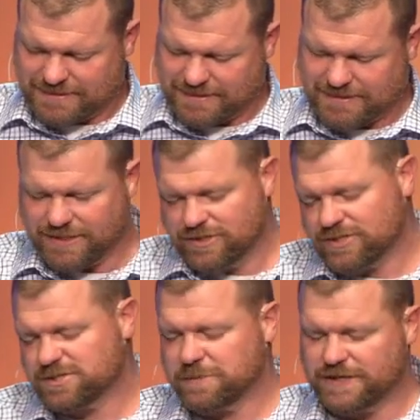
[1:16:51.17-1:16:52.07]
Continue to
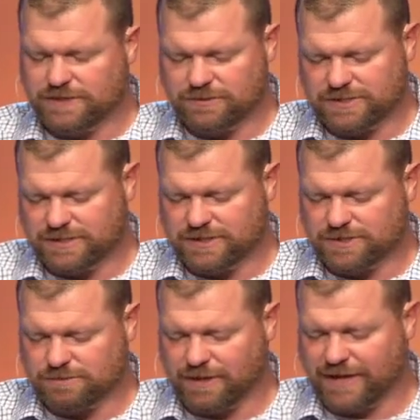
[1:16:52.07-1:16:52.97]
speak to us in
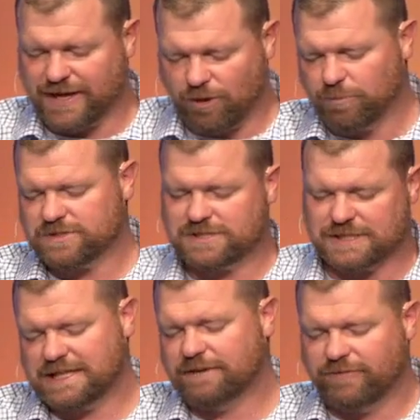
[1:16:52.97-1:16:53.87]
this way and help us to
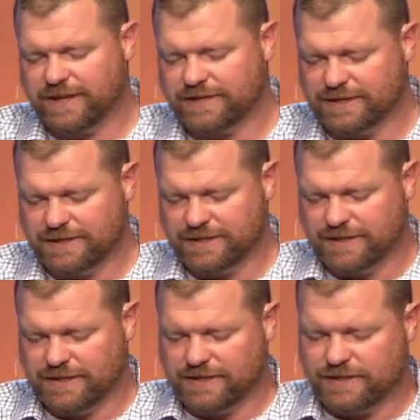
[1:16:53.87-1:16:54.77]
live
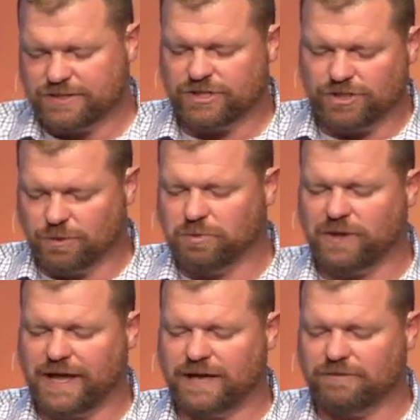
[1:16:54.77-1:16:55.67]
in to your
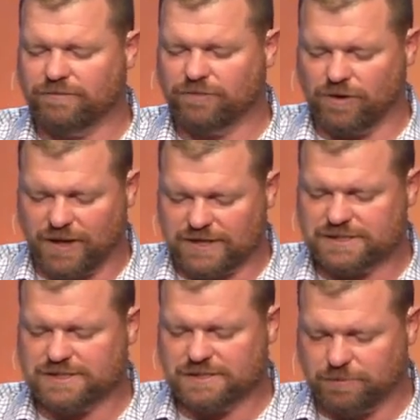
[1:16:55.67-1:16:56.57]
plan for
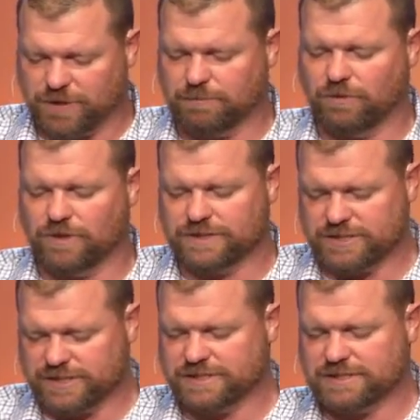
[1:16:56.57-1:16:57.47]
us as a people in
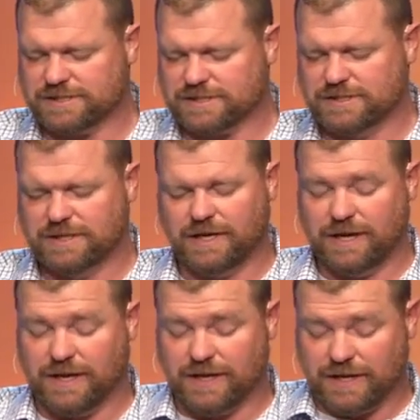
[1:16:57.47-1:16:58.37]
Jesus'
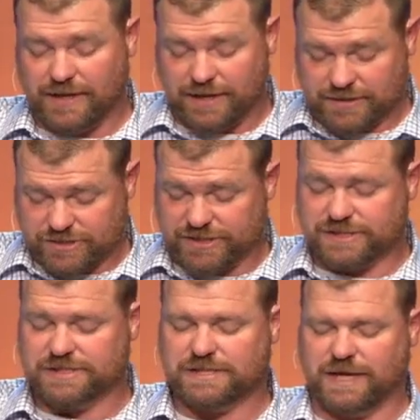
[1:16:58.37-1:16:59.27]

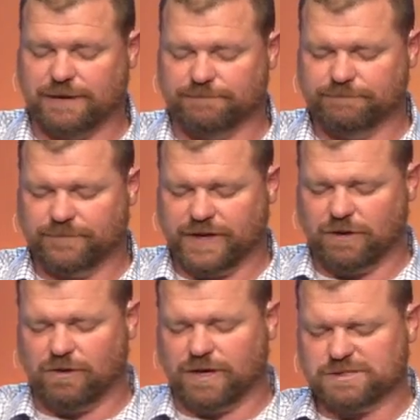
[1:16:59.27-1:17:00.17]
name. And
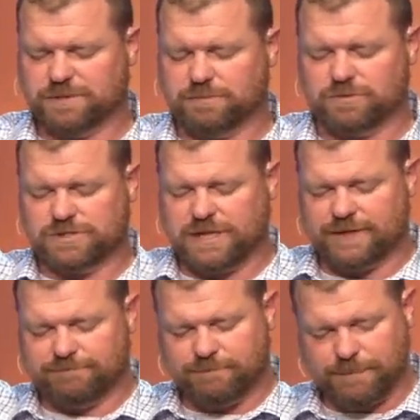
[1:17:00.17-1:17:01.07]
all God's people said,
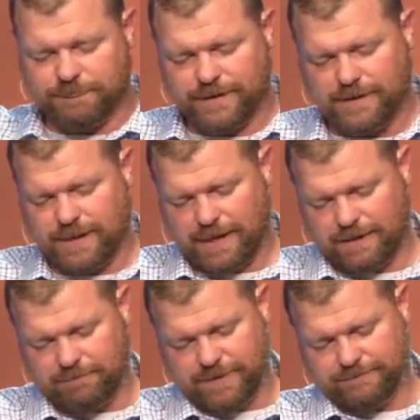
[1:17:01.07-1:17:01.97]

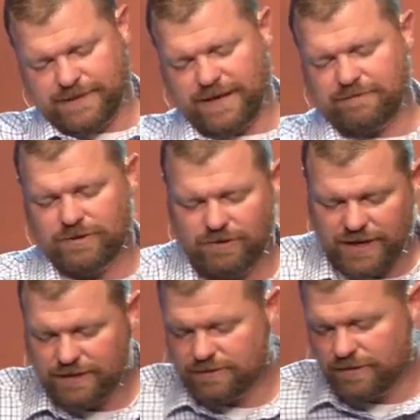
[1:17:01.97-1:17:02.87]
amen. Have a
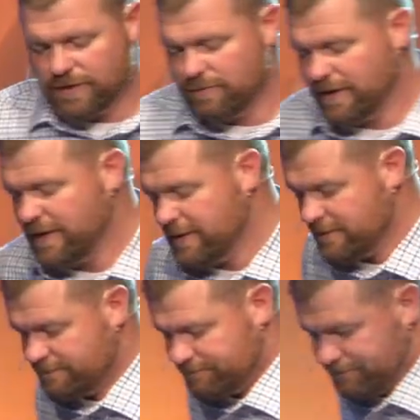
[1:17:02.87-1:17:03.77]
great, great
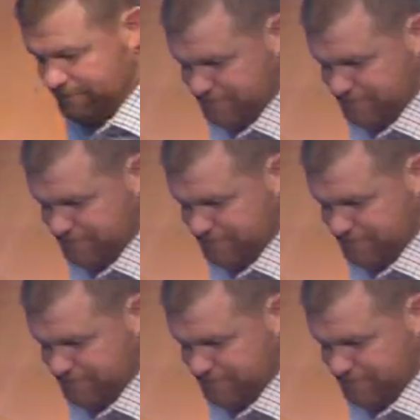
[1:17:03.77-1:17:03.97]
week.